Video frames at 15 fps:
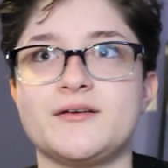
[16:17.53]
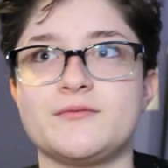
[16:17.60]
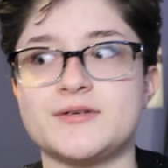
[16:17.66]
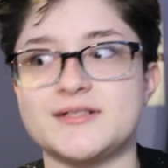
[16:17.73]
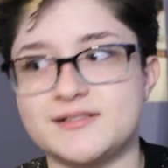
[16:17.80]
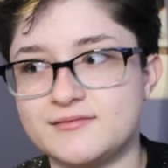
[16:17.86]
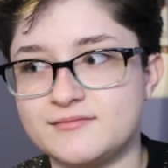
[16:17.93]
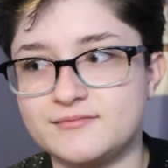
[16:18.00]
It
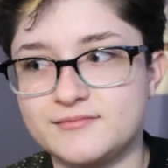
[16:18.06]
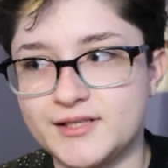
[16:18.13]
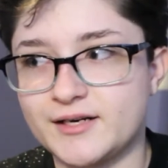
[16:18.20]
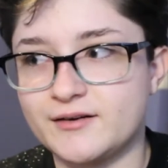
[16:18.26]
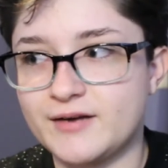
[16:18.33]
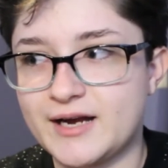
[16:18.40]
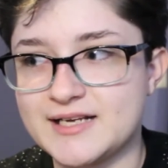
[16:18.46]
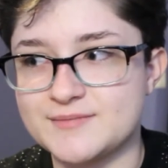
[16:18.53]
wasn't,
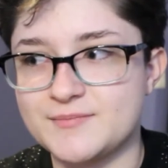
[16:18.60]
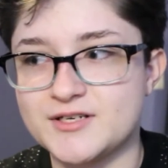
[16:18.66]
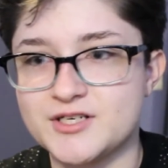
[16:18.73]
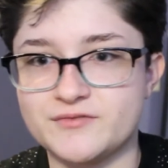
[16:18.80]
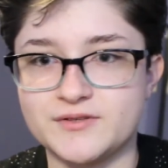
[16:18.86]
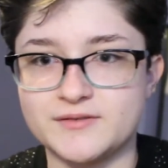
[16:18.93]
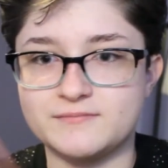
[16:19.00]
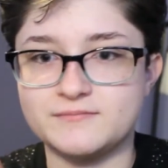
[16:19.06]
as much
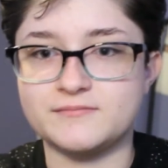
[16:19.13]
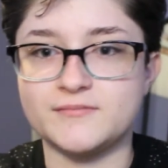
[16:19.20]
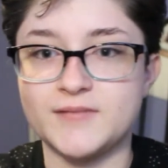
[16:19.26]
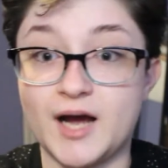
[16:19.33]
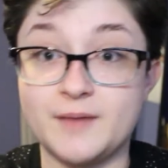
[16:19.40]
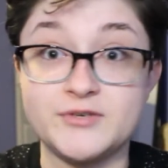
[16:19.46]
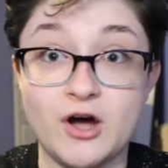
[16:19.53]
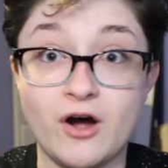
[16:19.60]
of a
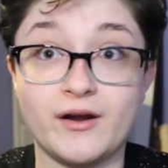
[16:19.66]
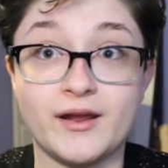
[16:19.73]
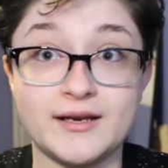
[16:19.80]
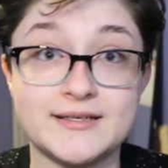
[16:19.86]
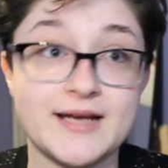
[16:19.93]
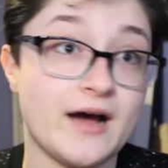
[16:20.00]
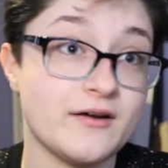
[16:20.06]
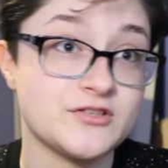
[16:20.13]
I'm
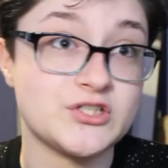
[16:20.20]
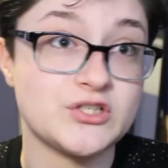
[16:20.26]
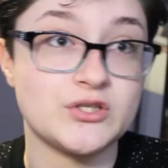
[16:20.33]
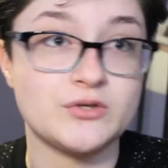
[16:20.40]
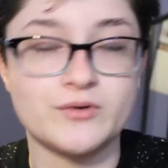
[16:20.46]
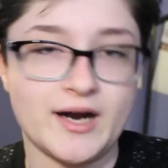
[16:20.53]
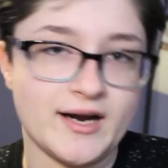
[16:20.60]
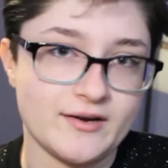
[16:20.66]
talking down to
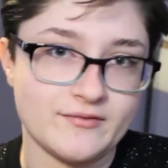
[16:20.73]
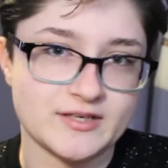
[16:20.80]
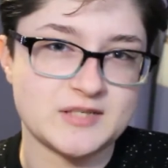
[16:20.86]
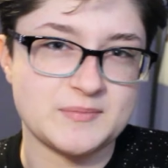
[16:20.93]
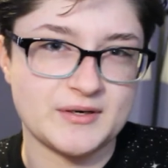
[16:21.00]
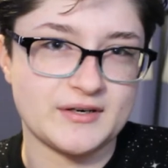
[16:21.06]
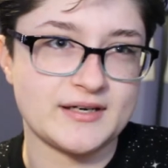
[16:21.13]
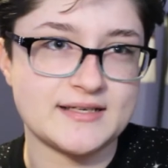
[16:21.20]
you kind of
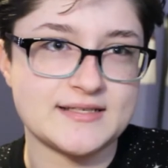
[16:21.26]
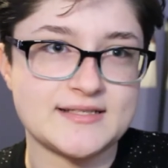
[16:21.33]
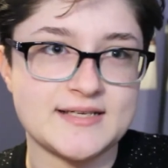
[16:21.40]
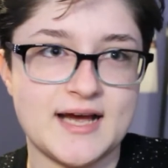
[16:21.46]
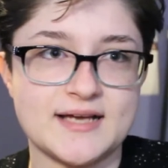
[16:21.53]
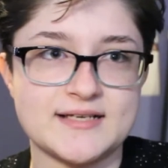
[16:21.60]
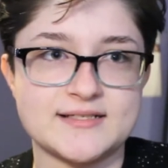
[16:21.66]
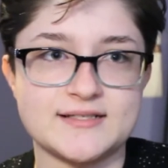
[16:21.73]
experience
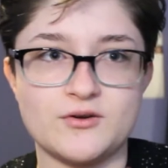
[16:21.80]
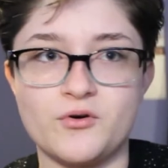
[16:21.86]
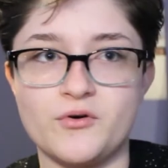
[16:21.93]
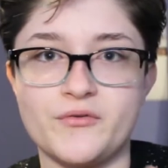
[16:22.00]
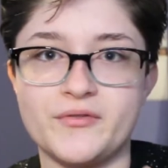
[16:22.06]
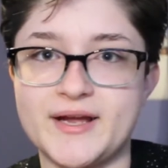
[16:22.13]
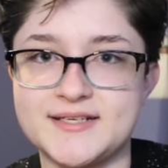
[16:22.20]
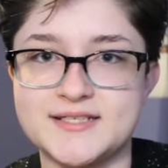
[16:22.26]
as the
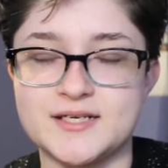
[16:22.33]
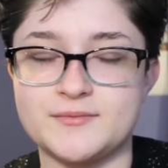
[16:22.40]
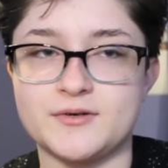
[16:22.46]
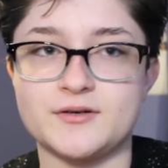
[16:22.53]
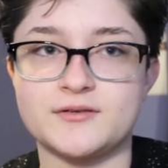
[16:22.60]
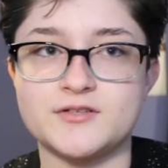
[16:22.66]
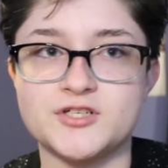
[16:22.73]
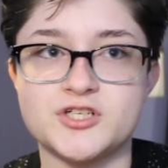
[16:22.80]
whole
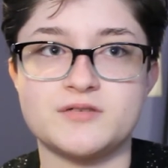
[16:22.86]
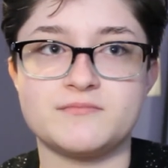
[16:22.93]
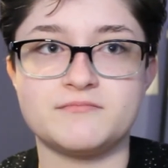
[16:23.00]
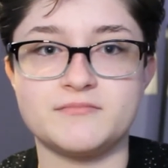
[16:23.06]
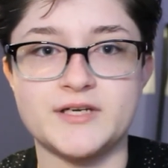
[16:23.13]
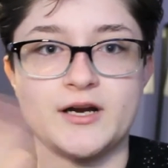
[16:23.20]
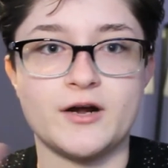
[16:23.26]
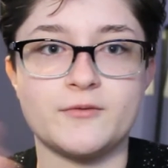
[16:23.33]
lightsaber,
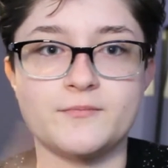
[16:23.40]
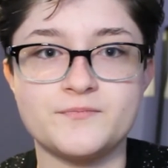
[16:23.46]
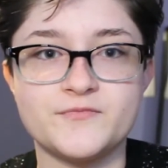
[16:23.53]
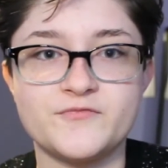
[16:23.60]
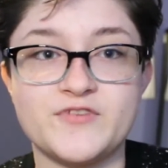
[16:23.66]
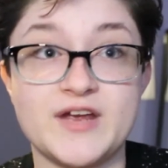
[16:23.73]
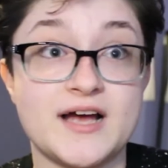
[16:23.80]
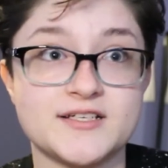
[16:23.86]

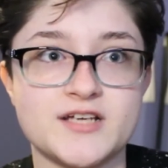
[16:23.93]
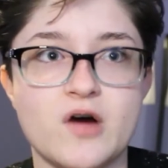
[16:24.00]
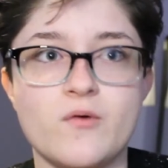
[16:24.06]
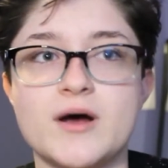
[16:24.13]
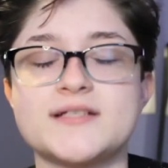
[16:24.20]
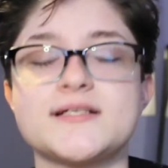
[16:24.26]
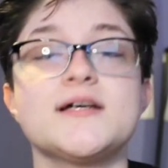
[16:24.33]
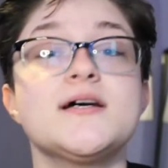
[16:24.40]
fiasco
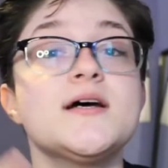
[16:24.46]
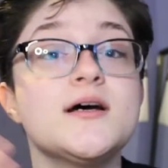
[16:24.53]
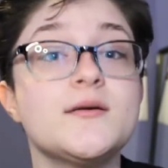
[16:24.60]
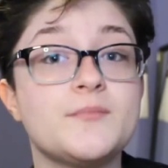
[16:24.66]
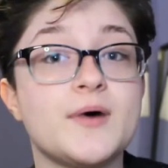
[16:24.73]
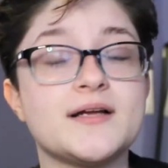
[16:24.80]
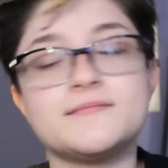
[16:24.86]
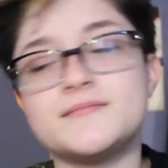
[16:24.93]
was.
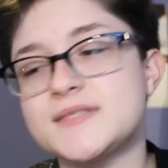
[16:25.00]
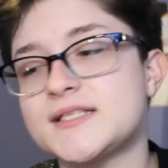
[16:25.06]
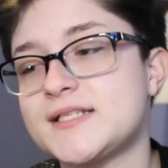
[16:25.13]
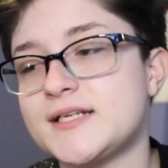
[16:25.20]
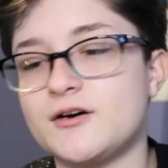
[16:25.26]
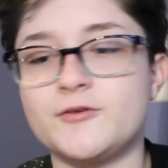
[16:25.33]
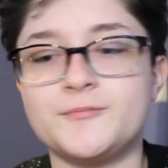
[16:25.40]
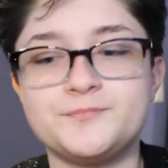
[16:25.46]
But
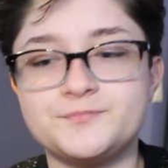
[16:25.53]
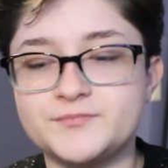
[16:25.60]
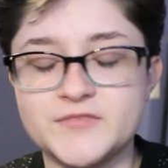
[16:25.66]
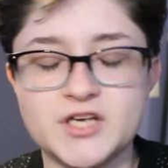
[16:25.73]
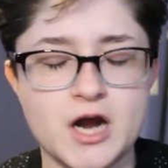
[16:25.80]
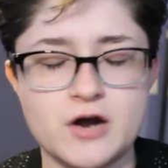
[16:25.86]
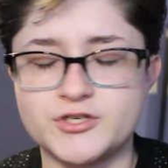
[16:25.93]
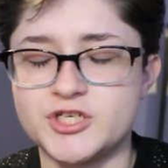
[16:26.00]
still,
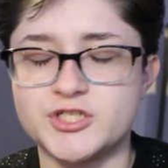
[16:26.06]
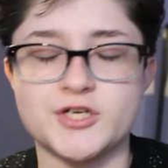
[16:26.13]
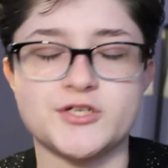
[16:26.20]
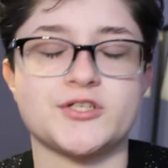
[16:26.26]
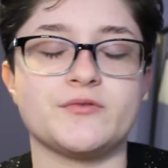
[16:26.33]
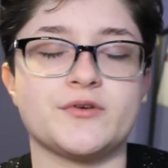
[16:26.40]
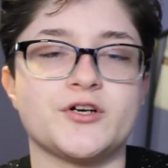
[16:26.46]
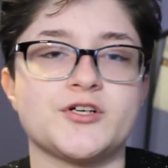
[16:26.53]
she's
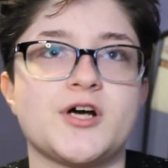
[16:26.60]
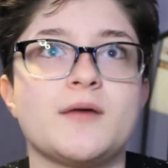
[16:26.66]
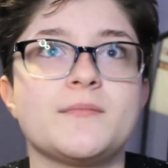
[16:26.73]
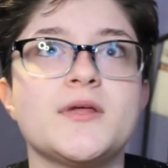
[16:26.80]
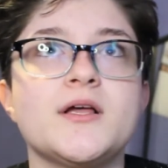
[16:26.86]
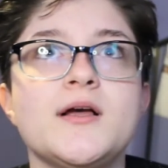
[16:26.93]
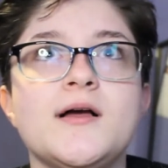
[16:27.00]
just doing her job.